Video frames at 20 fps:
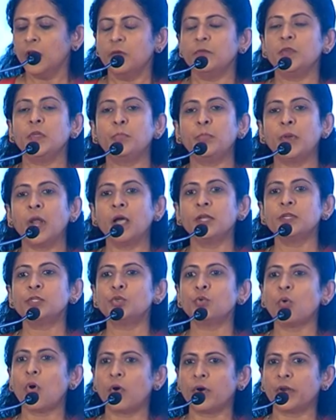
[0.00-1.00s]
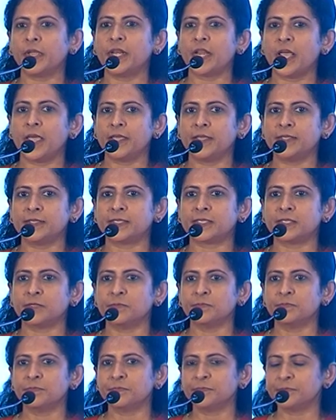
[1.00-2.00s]
we plan to organize
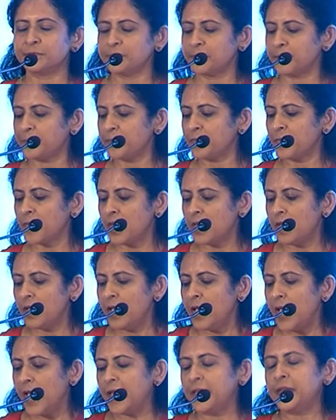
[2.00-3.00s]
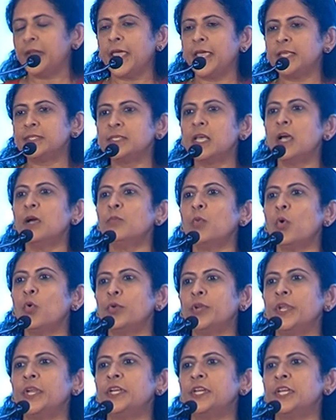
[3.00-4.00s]
an exam
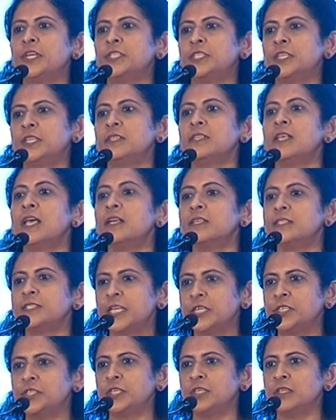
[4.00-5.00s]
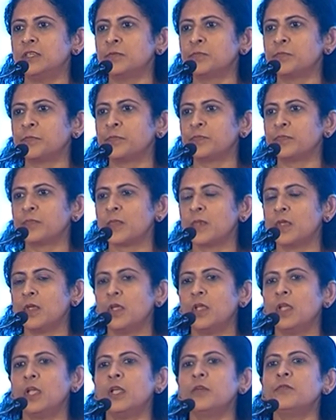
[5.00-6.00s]
orientation session
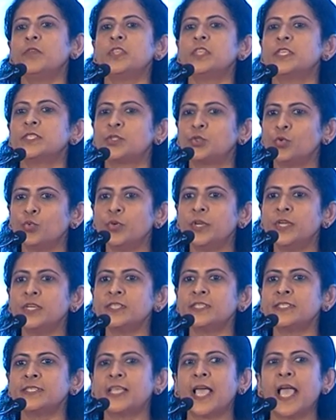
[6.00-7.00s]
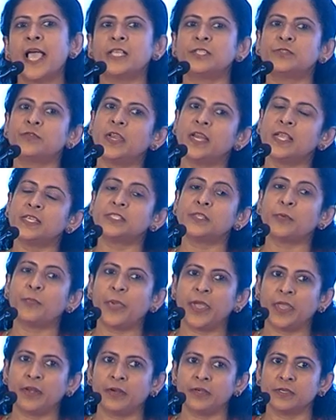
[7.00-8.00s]
with the students as well as the
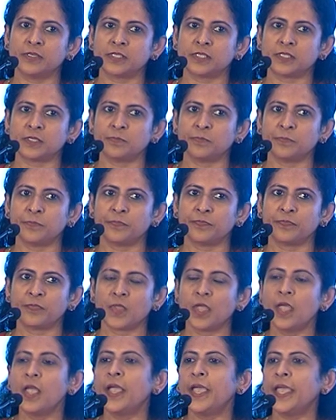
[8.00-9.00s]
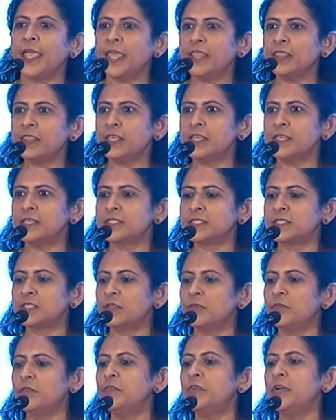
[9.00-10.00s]
parents. In this,
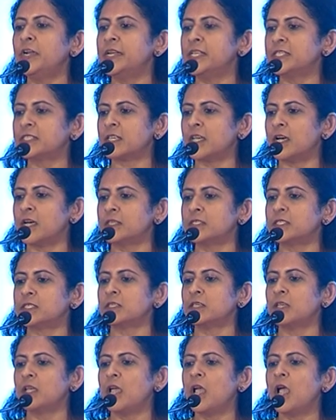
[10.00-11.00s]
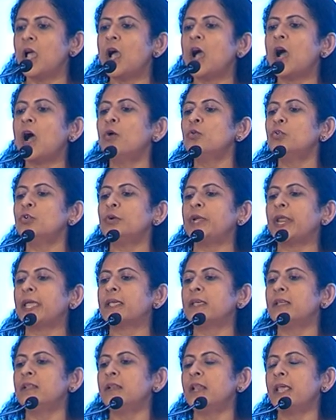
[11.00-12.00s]
we will discuss how to
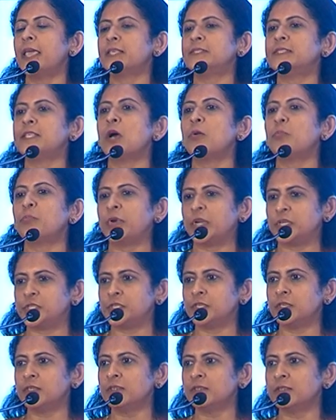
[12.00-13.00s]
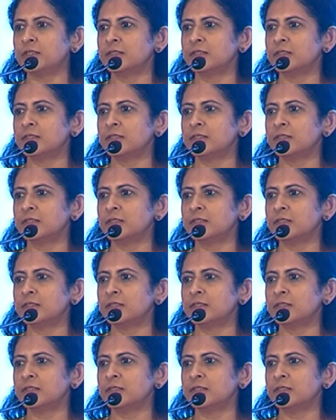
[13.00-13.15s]
tackle exam pressure,